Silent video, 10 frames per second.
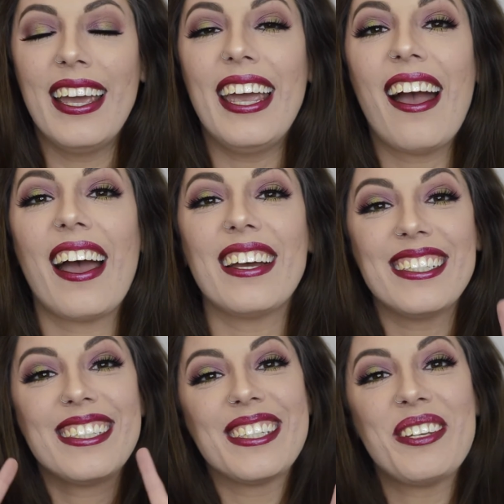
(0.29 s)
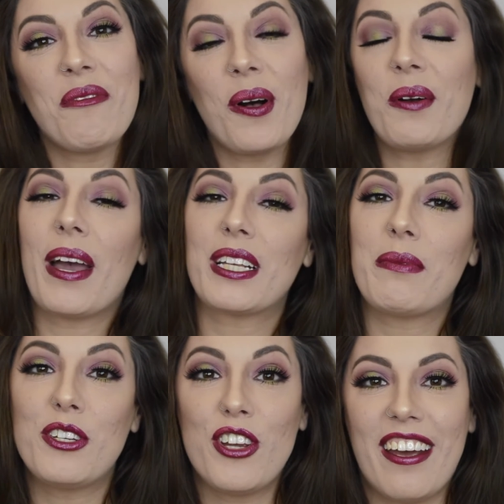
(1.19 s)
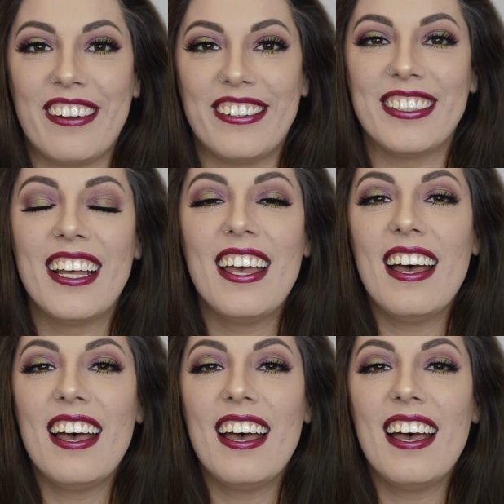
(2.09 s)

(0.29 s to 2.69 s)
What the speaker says: Hey guys, welcome back to my channel.